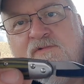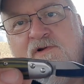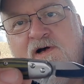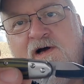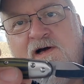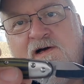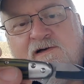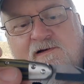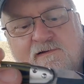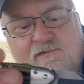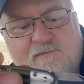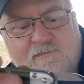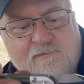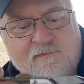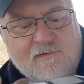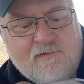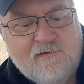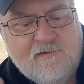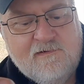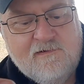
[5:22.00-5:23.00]
black and
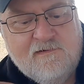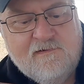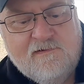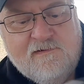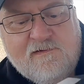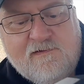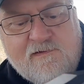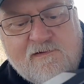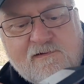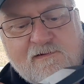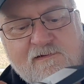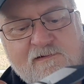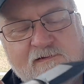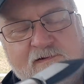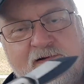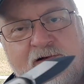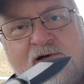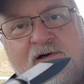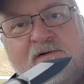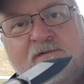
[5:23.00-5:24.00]

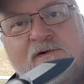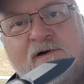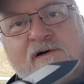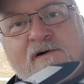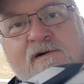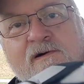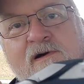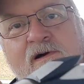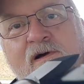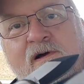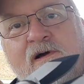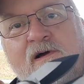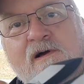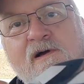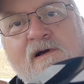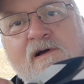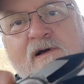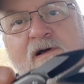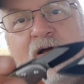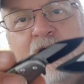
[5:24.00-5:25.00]
silver.
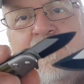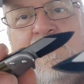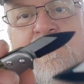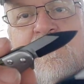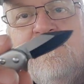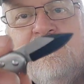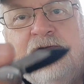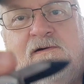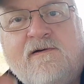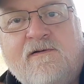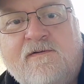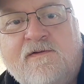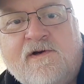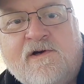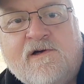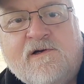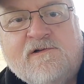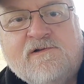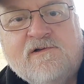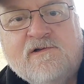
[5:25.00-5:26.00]
And
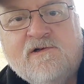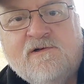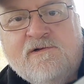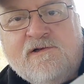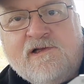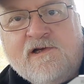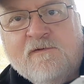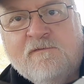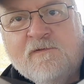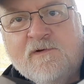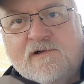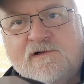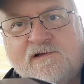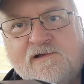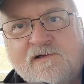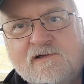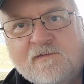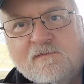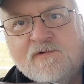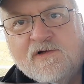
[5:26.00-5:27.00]
there's a little difference
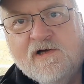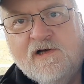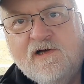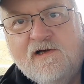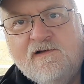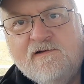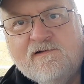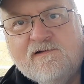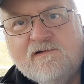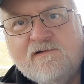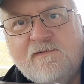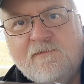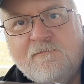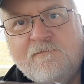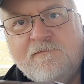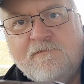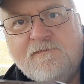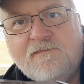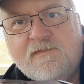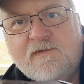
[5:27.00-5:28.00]
in the blades.
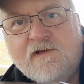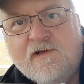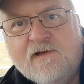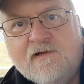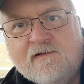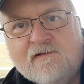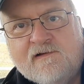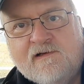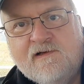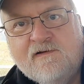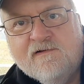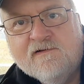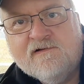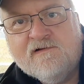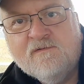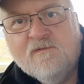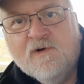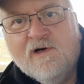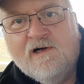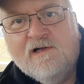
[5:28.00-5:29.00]
You can see the
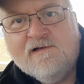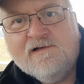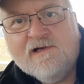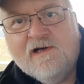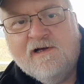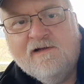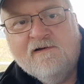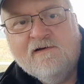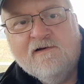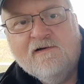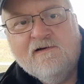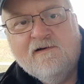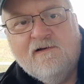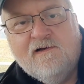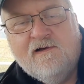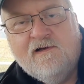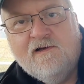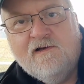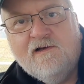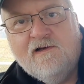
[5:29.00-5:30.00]
swedge on the
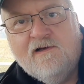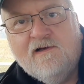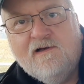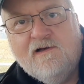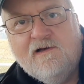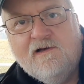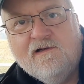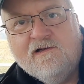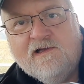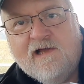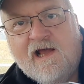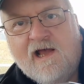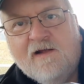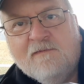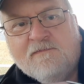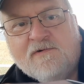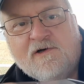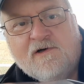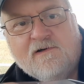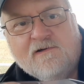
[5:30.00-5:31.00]

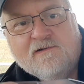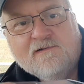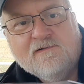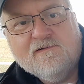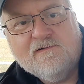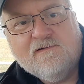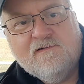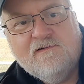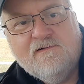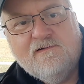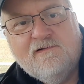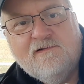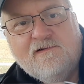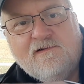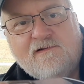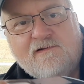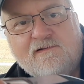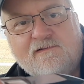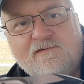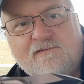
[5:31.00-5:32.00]
Tadpole is
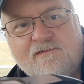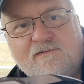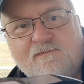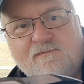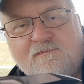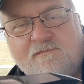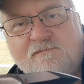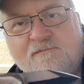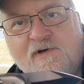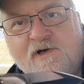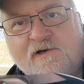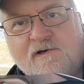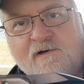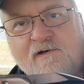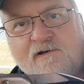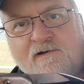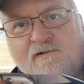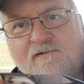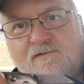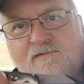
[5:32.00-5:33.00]

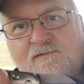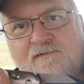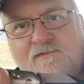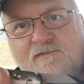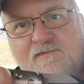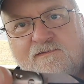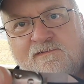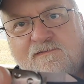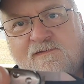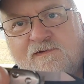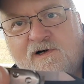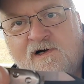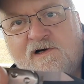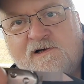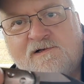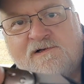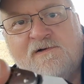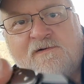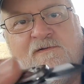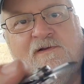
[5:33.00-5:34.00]
bigger, larger